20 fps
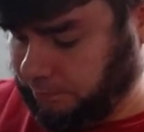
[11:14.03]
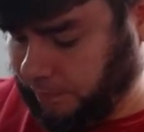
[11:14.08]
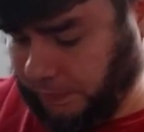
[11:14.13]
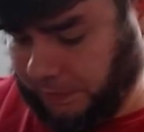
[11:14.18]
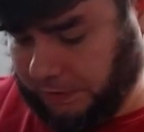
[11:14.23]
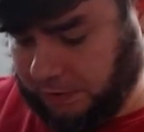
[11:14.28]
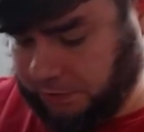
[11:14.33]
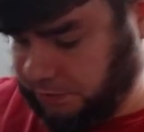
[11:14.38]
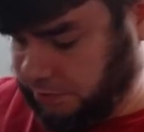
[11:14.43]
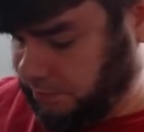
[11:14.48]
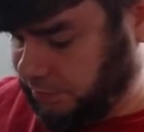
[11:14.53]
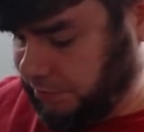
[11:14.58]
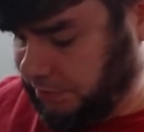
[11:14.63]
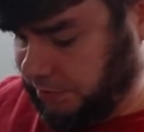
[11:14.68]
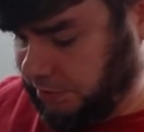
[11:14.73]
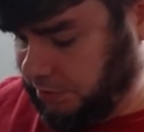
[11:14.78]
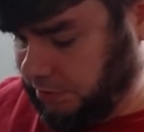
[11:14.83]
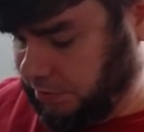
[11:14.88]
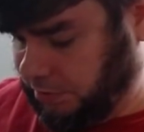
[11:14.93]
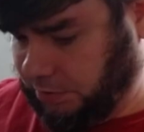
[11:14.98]
I'll just
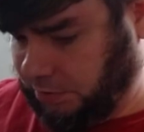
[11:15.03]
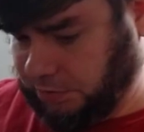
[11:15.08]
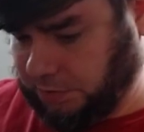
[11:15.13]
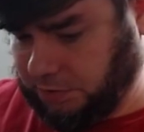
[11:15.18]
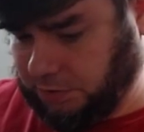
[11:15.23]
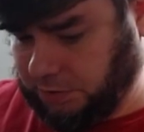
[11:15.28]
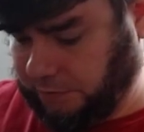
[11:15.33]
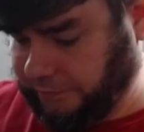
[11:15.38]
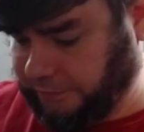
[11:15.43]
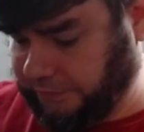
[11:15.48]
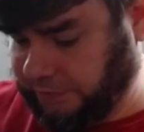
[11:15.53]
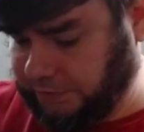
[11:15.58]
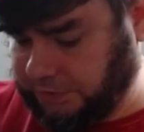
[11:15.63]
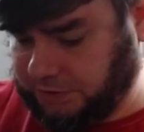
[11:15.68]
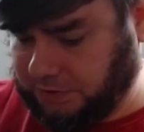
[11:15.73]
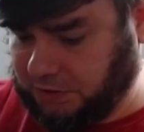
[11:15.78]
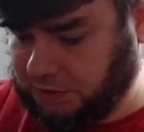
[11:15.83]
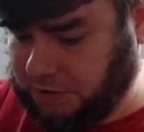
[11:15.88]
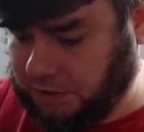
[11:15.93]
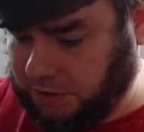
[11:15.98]
play Steam Vents
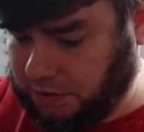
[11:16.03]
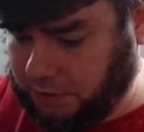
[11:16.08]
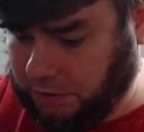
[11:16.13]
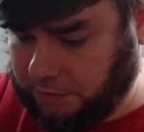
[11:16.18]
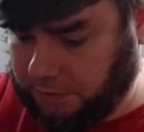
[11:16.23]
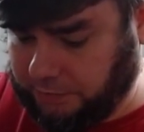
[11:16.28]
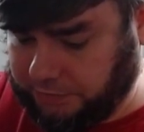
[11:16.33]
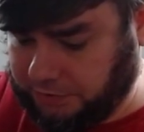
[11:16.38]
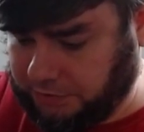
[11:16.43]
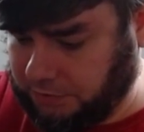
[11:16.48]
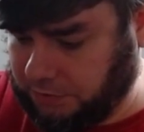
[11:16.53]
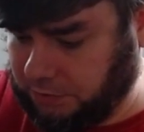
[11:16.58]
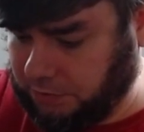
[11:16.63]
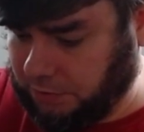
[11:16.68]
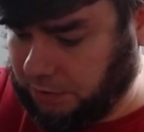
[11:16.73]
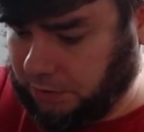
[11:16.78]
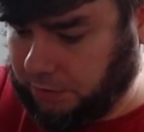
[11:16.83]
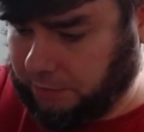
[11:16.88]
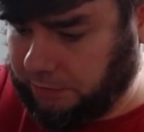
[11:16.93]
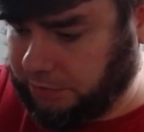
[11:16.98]
tapped.
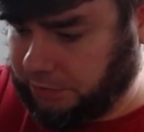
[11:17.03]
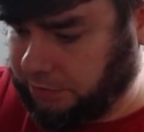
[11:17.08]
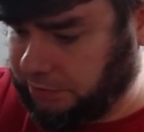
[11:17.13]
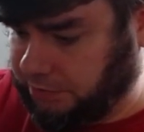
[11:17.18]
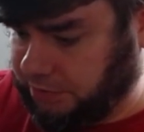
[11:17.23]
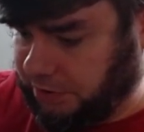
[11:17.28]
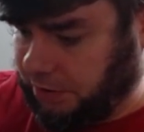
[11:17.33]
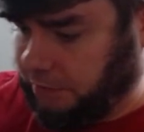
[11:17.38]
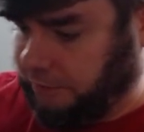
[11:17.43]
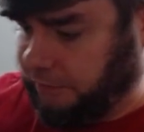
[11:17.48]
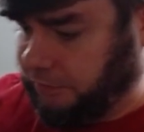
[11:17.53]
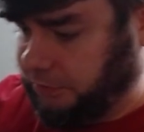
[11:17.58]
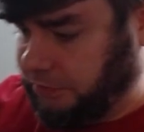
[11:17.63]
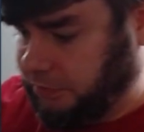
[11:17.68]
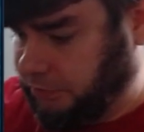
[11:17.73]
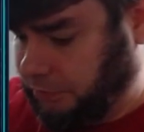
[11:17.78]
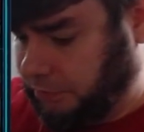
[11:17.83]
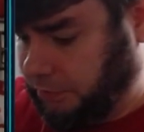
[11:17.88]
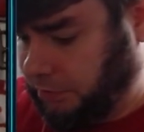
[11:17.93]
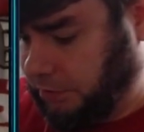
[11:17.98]
I'm going to attack for
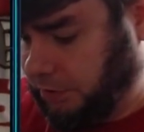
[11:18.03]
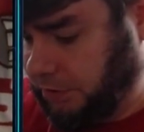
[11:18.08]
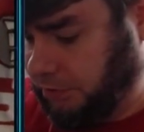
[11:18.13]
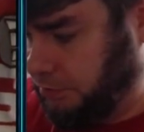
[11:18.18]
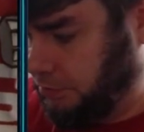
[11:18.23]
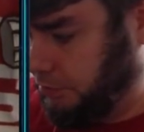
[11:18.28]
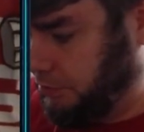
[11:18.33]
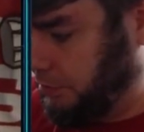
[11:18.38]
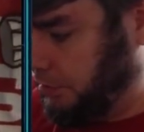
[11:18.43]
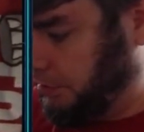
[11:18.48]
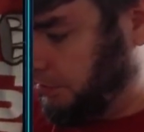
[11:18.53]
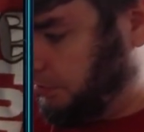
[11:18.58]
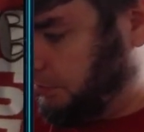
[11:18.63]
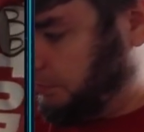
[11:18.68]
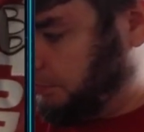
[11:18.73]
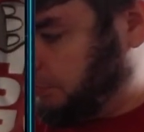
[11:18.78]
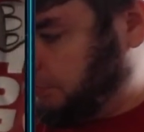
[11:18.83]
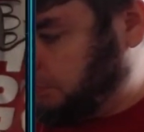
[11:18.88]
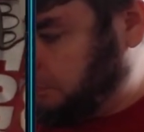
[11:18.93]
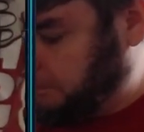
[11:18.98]
2 of the Ledger Shredder,
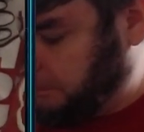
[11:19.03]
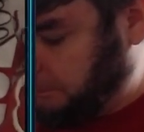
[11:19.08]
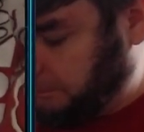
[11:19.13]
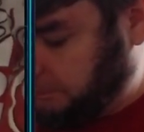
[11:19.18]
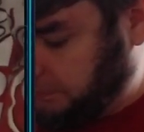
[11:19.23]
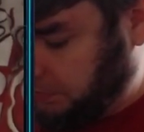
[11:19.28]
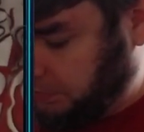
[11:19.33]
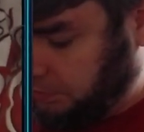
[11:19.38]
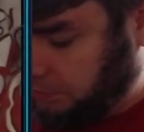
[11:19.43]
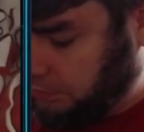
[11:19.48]
put you at 15.